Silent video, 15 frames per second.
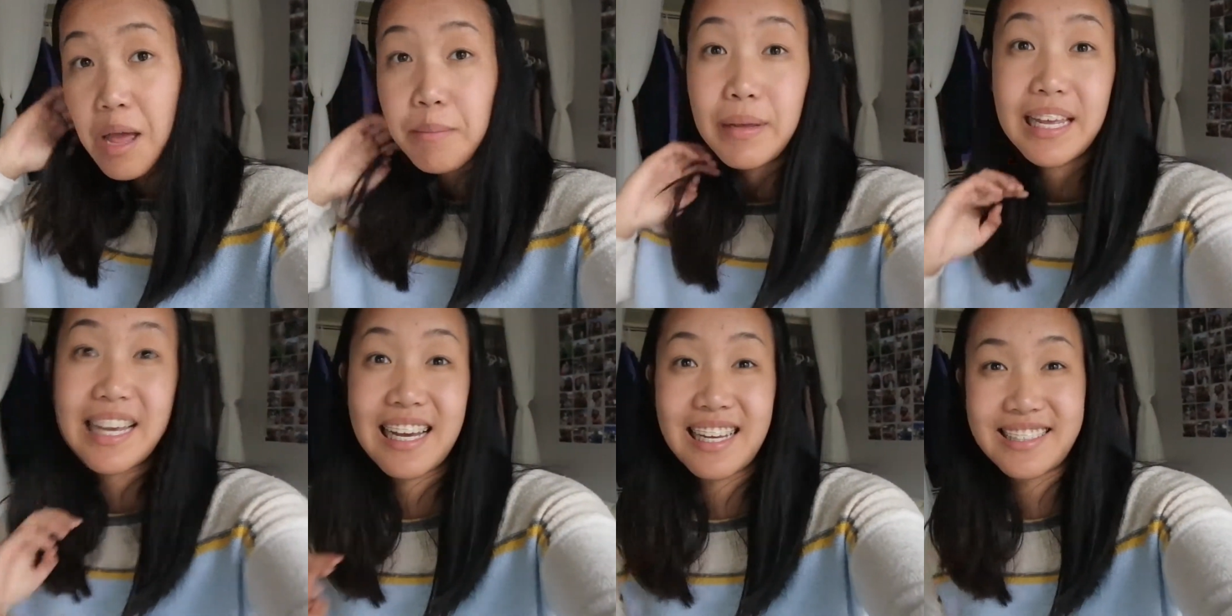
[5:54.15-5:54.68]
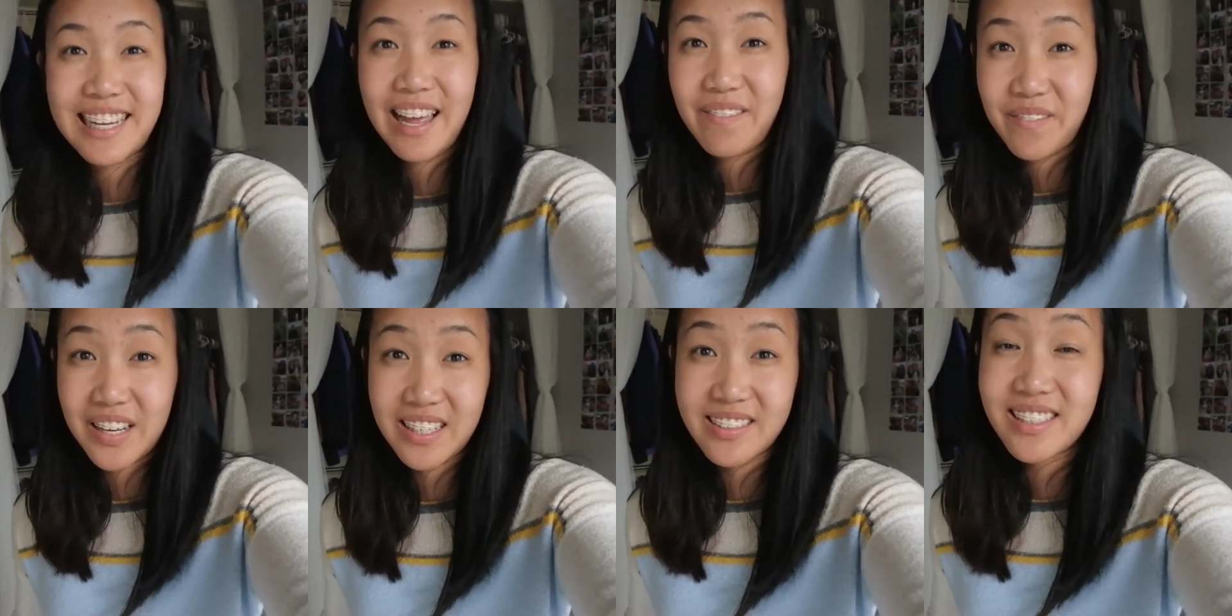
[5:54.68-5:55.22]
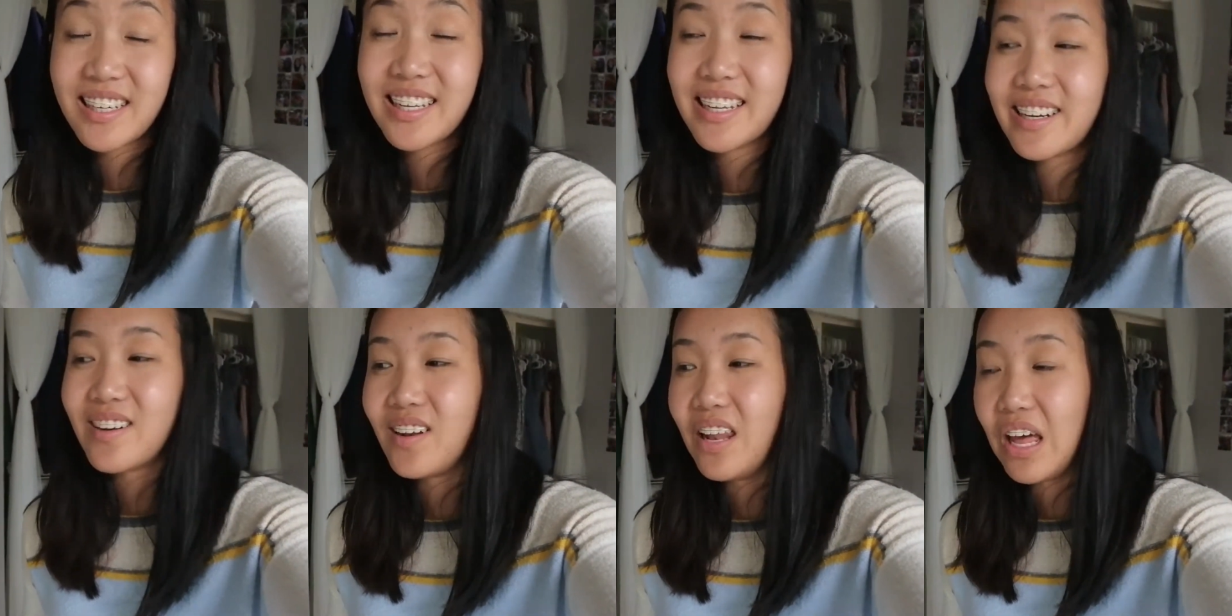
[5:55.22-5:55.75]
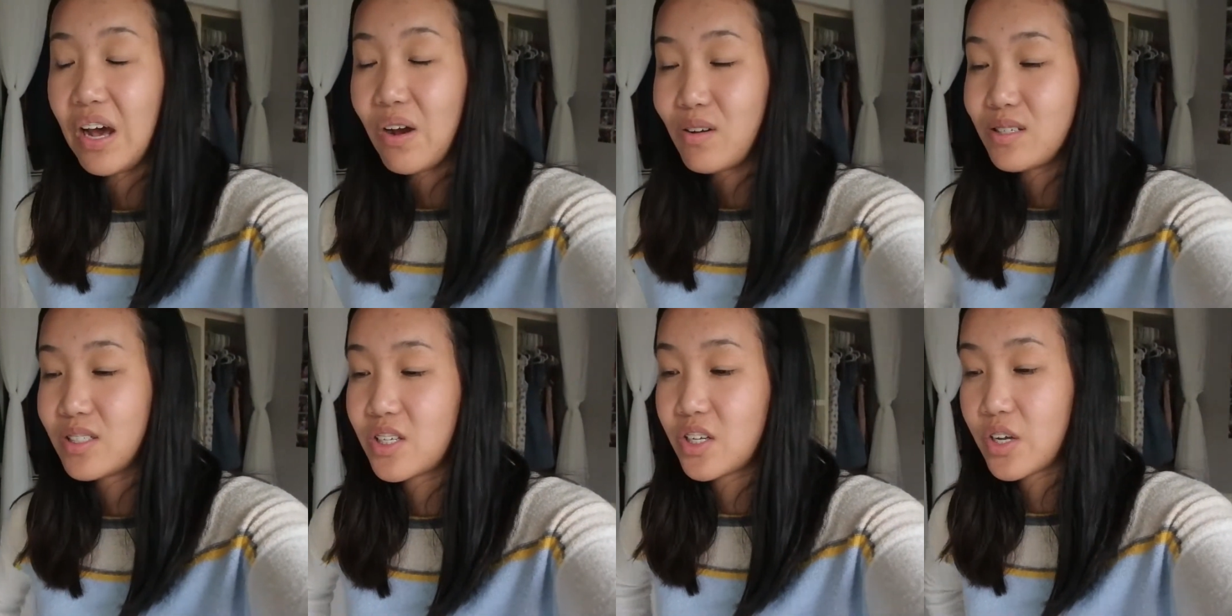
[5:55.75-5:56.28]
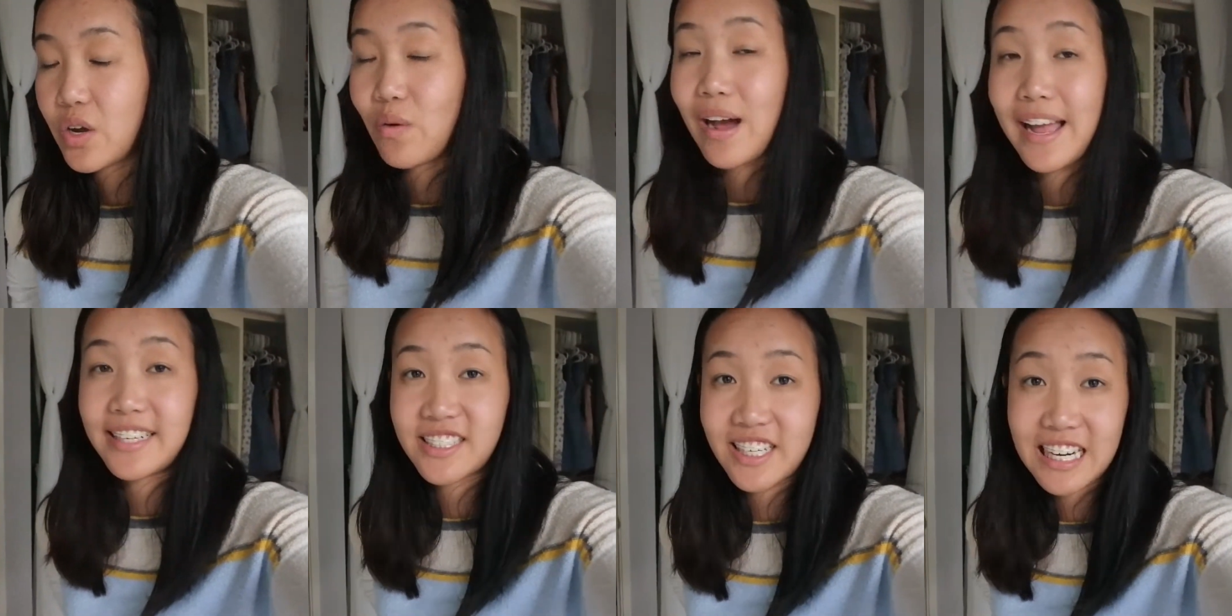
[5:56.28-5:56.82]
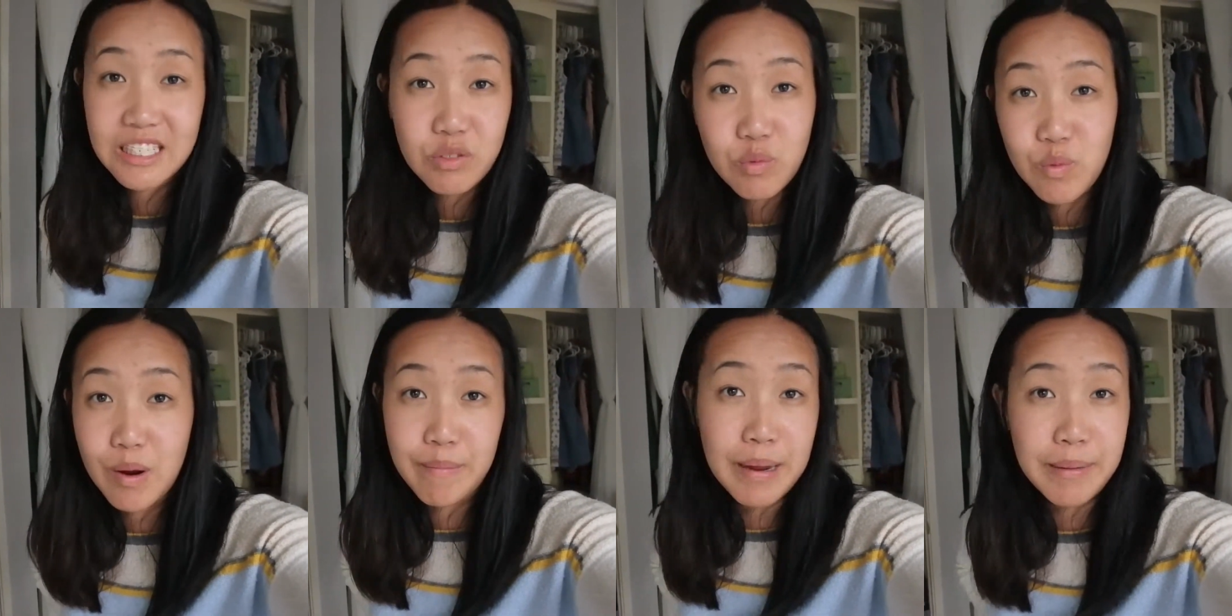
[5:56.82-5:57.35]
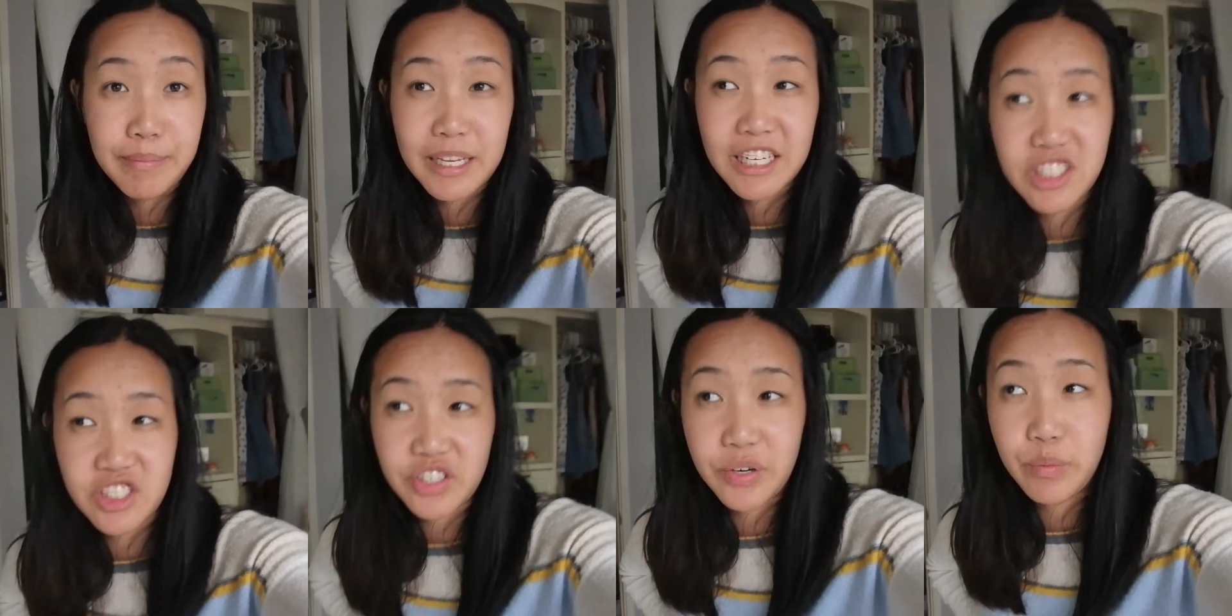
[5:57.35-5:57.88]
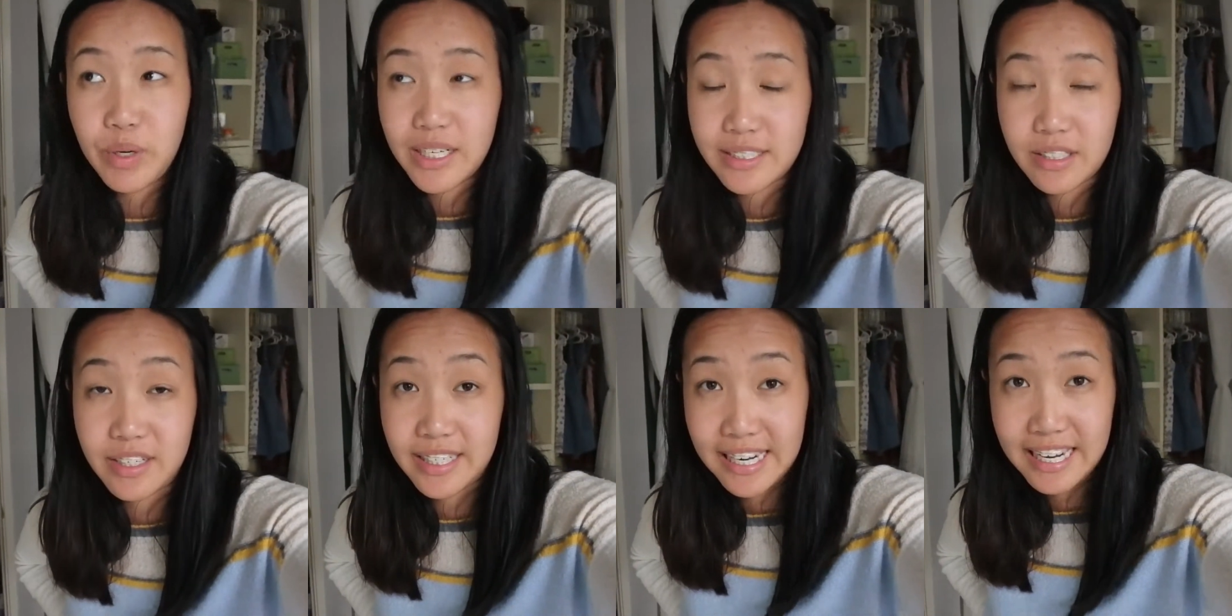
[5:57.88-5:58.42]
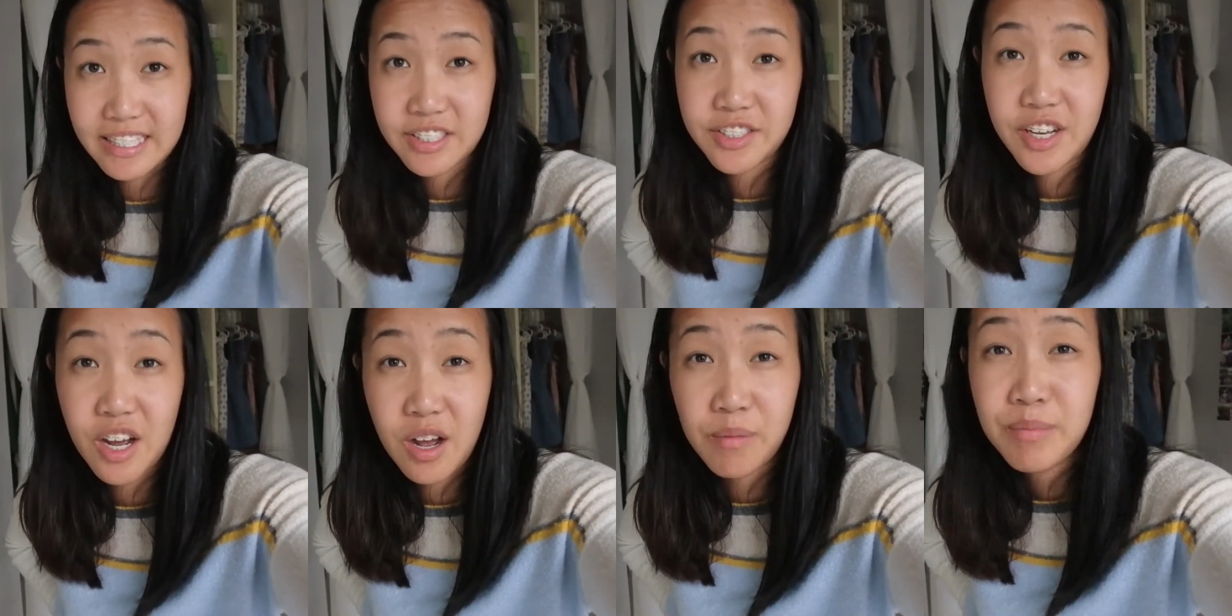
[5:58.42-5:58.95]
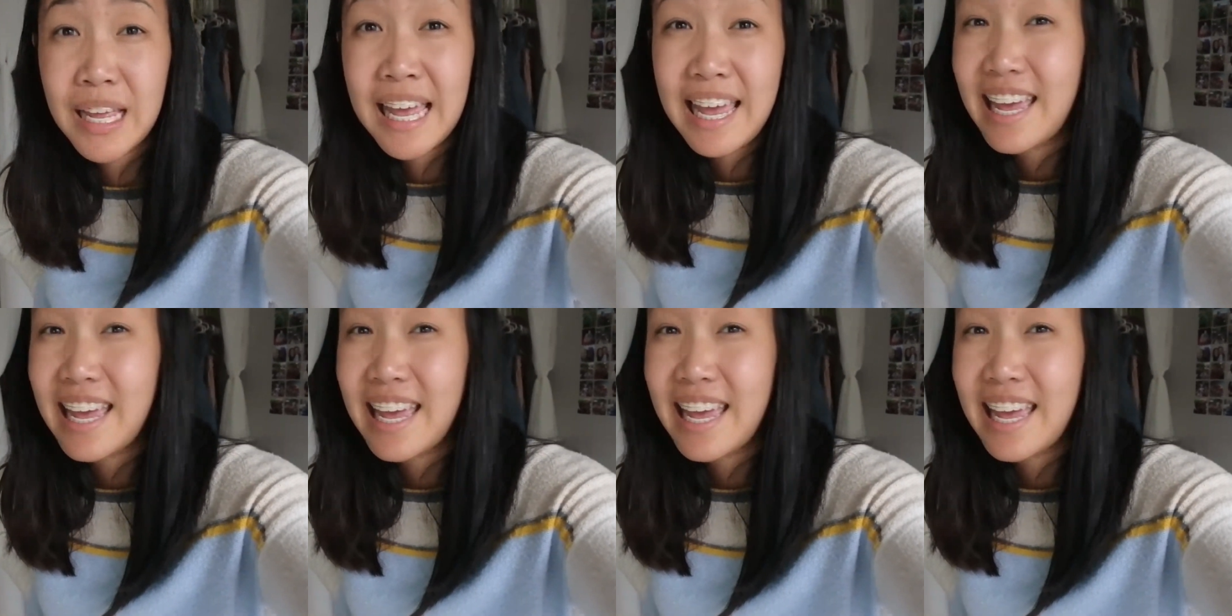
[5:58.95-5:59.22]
because I felt a little low so I checked what my blood sugar was on Dexcom